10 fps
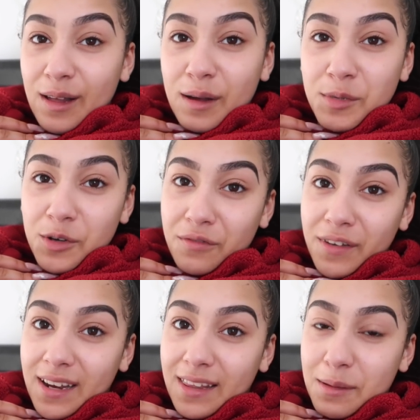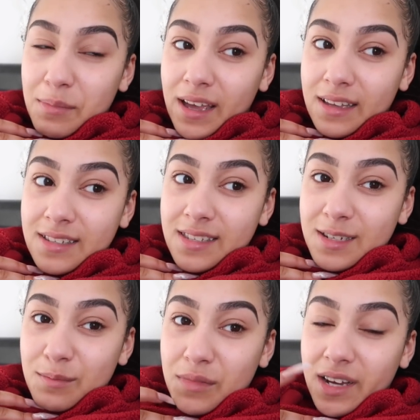I'm not feeling the
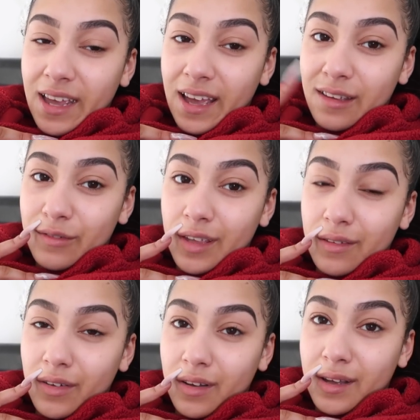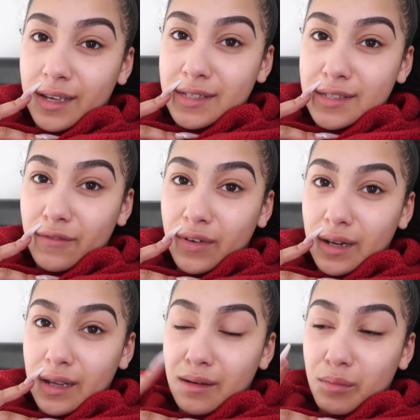best. My hay fever is
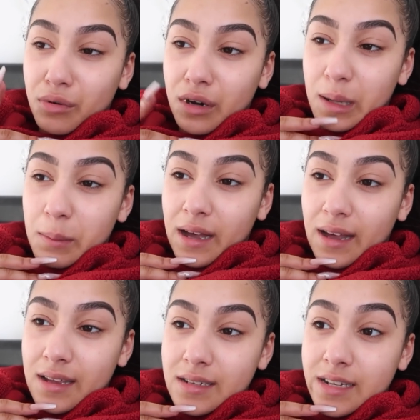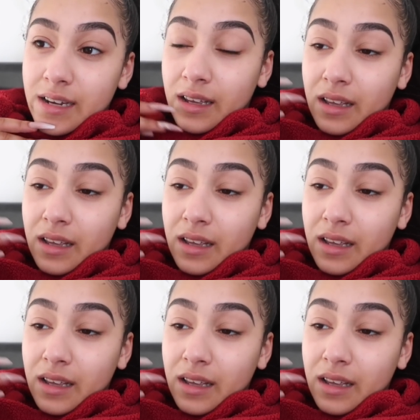feeling pretty bad.